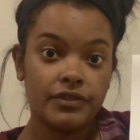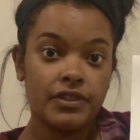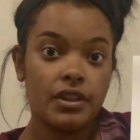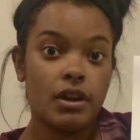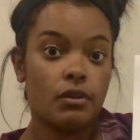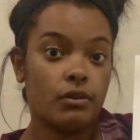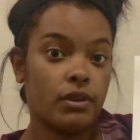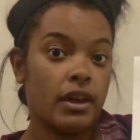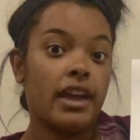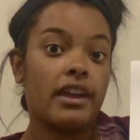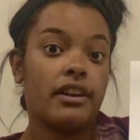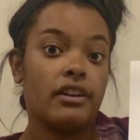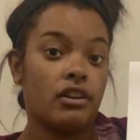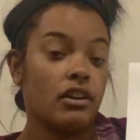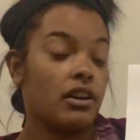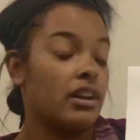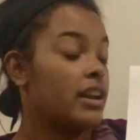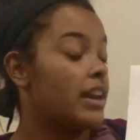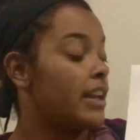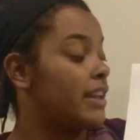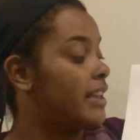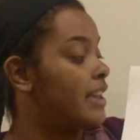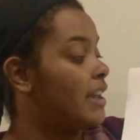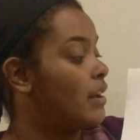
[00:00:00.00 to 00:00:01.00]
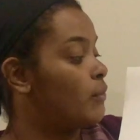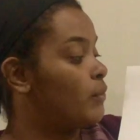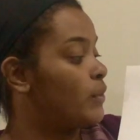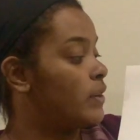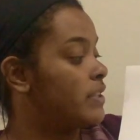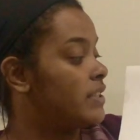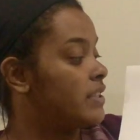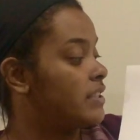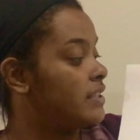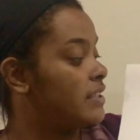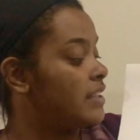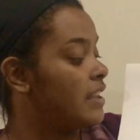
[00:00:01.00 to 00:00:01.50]
Okay, good. I can't wait
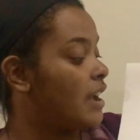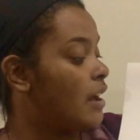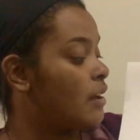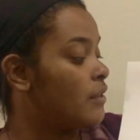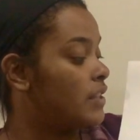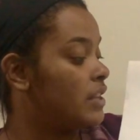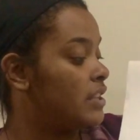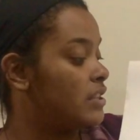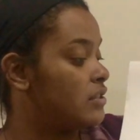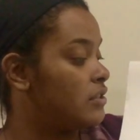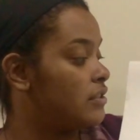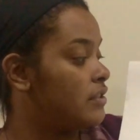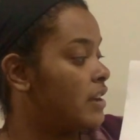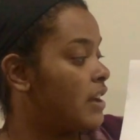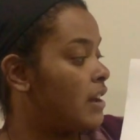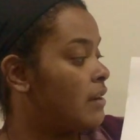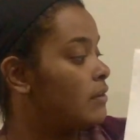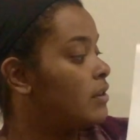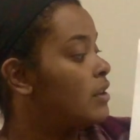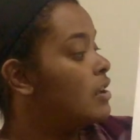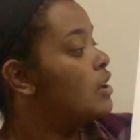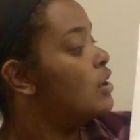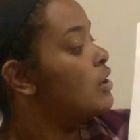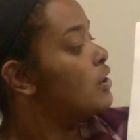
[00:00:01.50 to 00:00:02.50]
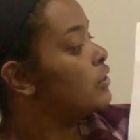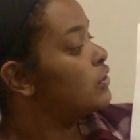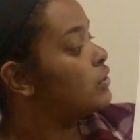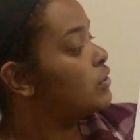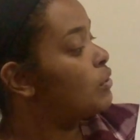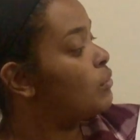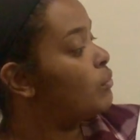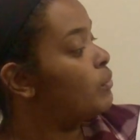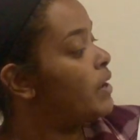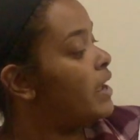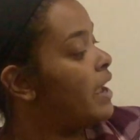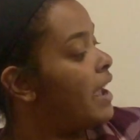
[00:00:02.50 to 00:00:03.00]
to see how they turn out.
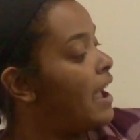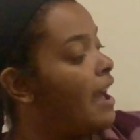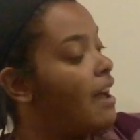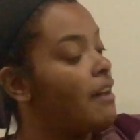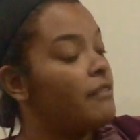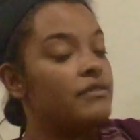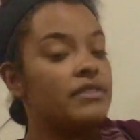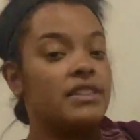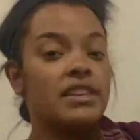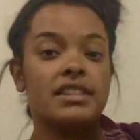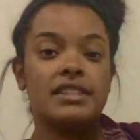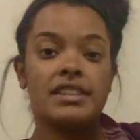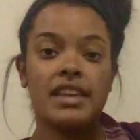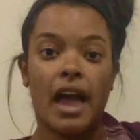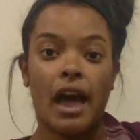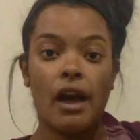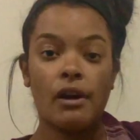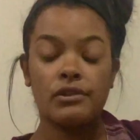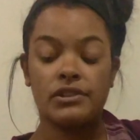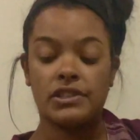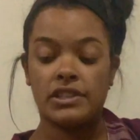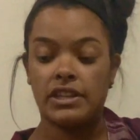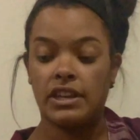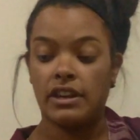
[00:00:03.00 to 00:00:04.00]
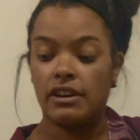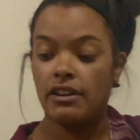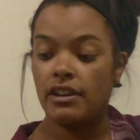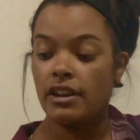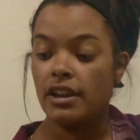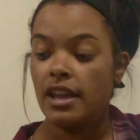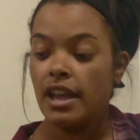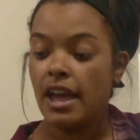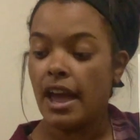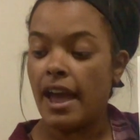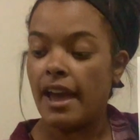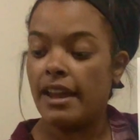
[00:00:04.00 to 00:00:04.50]
So we have this house here.
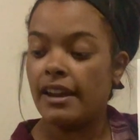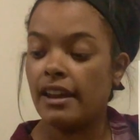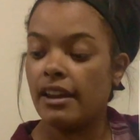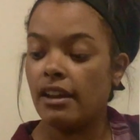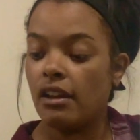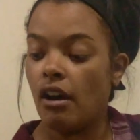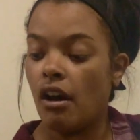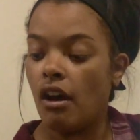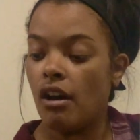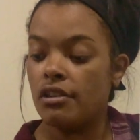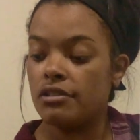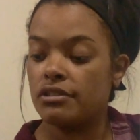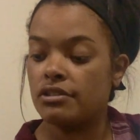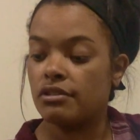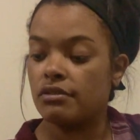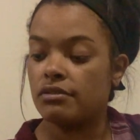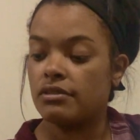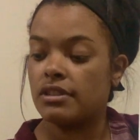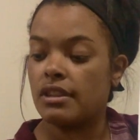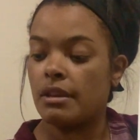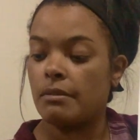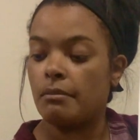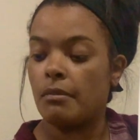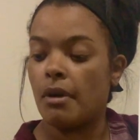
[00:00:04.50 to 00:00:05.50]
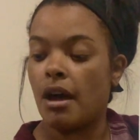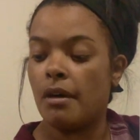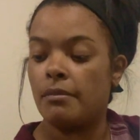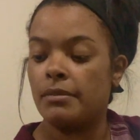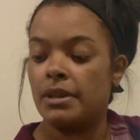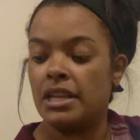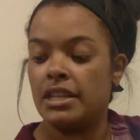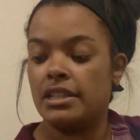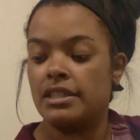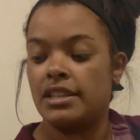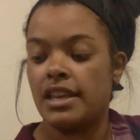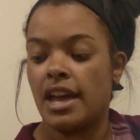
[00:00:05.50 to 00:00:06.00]
And I also sent Mommy
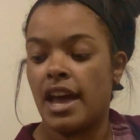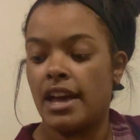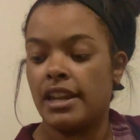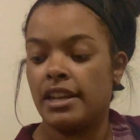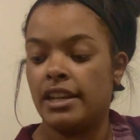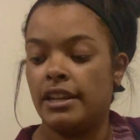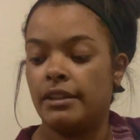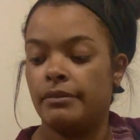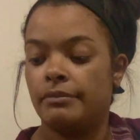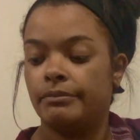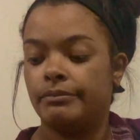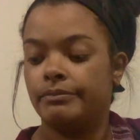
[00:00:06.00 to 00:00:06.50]
and Daddy